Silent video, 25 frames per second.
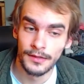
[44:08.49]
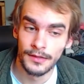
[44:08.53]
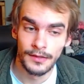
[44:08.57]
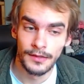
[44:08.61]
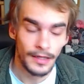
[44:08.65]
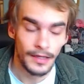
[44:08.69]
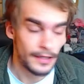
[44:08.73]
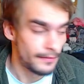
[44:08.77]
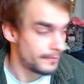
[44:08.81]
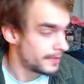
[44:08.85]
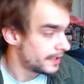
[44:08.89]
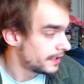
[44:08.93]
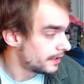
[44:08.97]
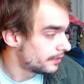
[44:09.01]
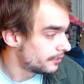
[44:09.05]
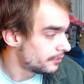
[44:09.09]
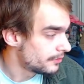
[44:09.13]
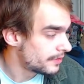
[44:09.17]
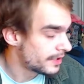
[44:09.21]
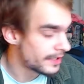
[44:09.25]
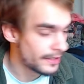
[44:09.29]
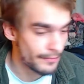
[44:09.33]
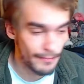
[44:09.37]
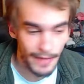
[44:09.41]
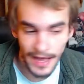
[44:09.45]
I mean, you
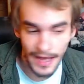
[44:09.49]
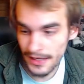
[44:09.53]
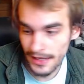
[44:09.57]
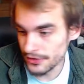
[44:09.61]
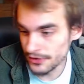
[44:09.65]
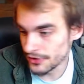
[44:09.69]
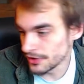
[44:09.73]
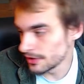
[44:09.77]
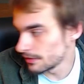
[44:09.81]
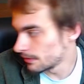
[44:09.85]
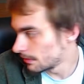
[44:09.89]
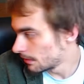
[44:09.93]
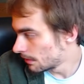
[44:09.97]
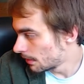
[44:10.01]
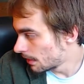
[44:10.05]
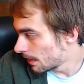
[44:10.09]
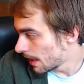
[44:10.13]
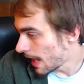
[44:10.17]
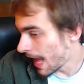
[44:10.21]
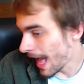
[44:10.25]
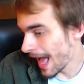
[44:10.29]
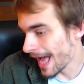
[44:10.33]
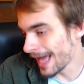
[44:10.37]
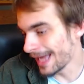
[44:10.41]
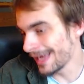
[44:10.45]
can imagine
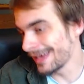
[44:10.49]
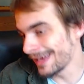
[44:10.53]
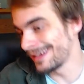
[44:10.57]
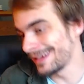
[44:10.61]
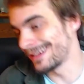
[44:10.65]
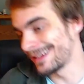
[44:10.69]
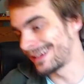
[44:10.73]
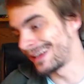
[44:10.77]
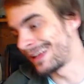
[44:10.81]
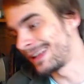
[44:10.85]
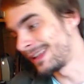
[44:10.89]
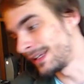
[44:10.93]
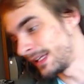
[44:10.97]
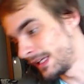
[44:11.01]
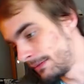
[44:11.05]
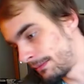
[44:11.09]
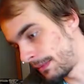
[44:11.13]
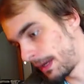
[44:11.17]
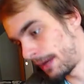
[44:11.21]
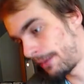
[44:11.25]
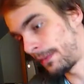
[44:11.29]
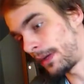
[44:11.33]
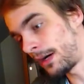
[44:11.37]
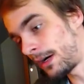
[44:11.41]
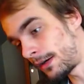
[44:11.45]
I had to clean my
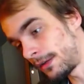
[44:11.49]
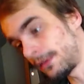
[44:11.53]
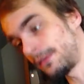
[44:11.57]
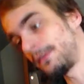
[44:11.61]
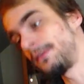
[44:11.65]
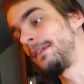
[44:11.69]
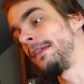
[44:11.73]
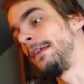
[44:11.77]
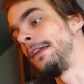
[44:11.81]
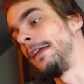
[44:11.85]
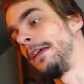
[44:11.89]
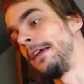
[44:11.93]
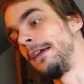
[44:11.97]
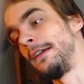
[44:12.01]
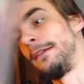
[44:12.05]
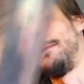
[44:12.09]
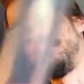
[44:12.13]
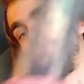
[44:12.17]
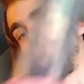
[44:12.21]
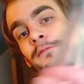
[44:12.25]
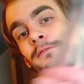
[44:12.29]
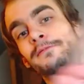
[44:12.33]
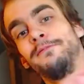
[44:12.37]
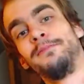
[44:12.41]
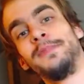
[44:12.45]
bong today
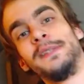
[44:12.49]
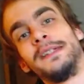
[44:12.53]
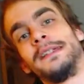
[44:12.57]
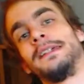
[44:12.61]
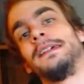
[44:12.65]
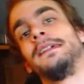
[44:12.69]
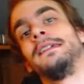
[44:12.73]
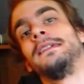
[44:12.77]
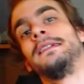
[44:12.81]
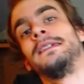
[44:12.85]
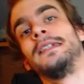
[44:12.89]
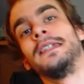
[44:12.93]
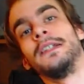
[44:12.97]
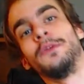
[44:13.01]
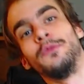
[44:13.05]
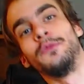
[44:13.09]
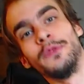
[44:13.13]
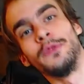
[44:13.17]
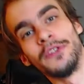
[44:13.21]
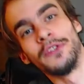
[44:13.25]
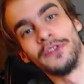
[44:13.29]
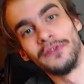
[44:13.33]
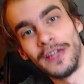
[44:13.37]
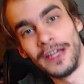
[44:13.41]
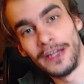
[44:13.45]
because it was
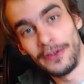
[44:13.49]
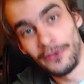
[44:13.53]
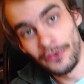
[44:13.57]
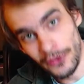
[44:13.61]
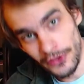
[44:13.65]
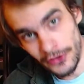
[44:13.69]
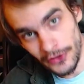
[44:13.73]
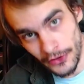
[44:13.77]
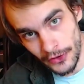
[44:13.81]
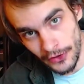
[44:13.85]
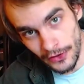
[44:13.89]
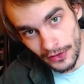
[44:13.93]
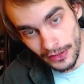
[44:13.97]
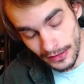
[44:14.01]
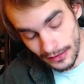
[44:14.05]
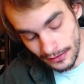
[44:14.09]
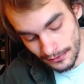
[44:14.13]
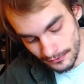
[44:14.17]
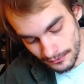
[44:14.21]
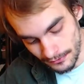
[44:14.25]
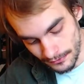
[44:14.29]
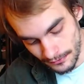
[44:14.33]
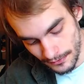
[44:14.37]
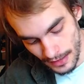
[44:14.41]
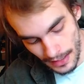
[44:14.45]
very dirty,
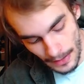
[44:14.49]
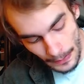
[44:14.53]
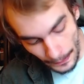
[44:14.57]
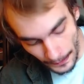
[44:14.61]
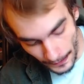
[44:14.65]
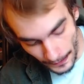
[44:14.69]
and the